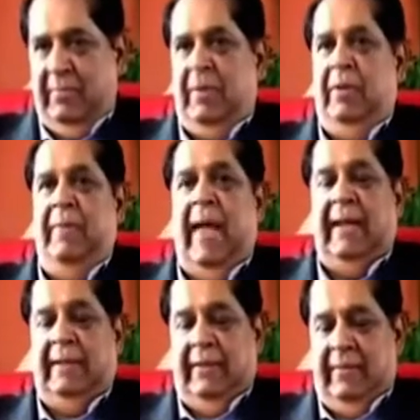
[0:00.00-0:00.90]
be
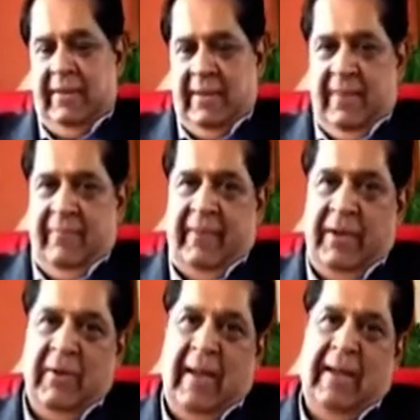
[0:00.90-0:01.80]
active. Then
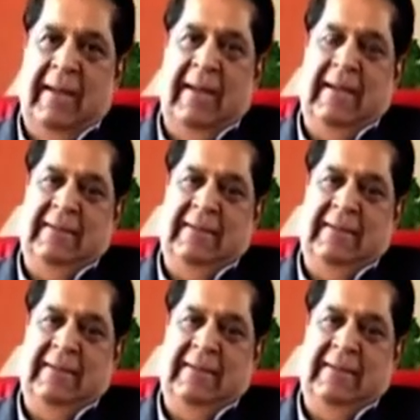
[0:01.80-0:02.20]
you had the